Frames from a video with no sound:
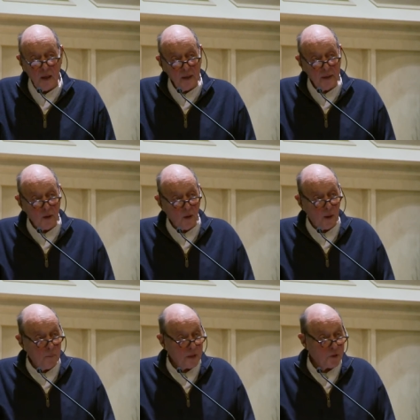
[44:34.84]
There are
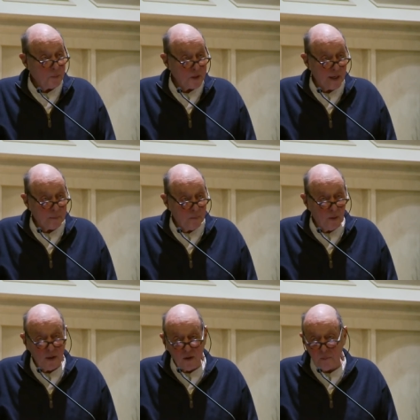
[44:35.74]
mushrooms like
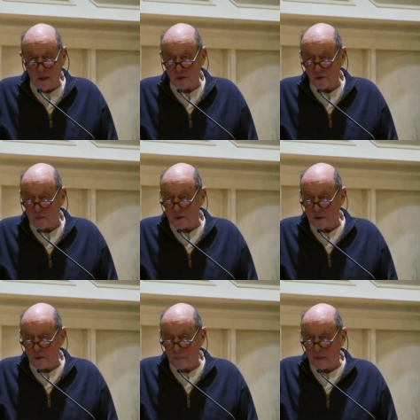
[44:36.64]
morel mushrooms.
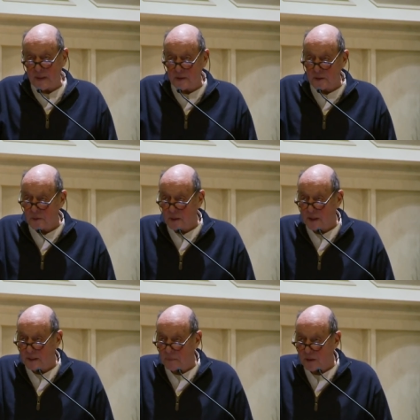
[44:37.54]
Europeans who
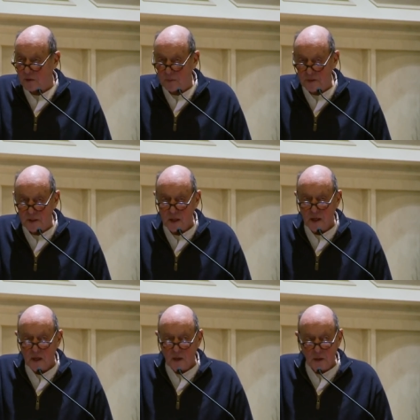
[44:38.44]
collect mushrooms
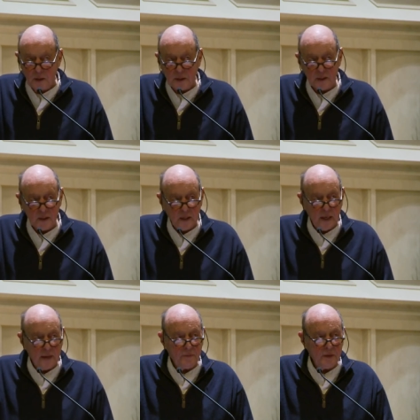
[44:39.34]
look
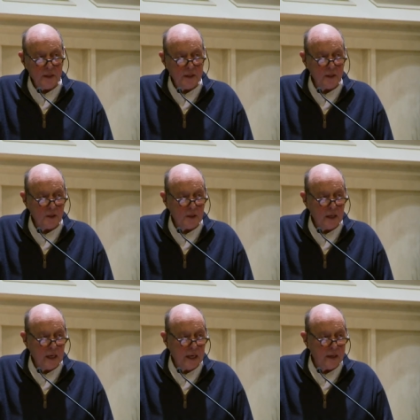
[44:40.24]
every
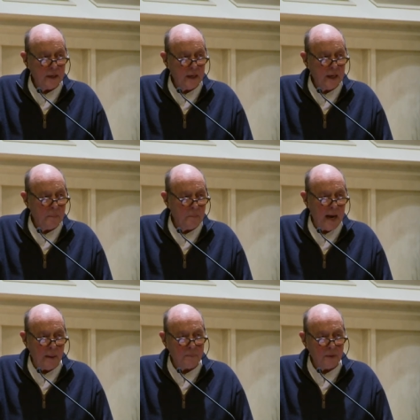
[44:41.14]
year at a
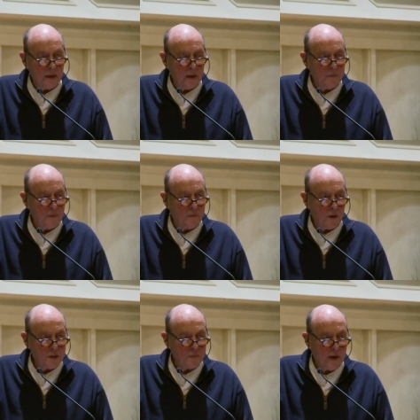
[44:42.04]
map of the
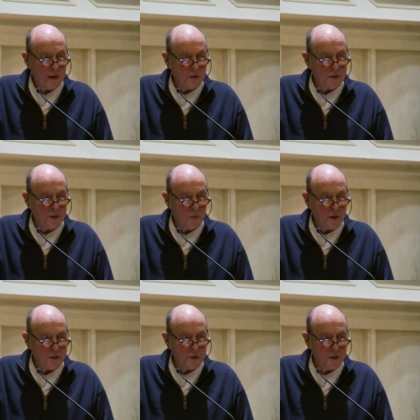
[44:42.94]
forest fires in the
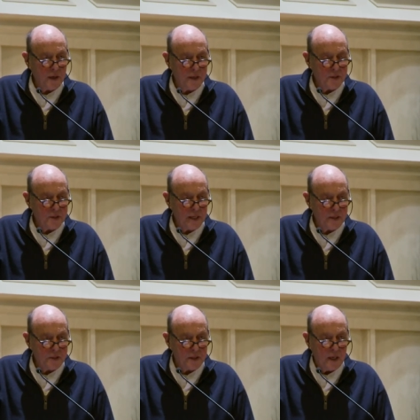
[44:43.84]
western United
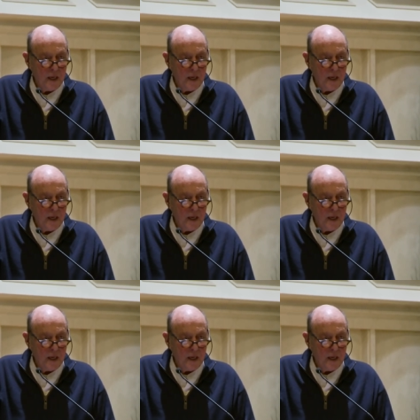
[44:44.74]
States,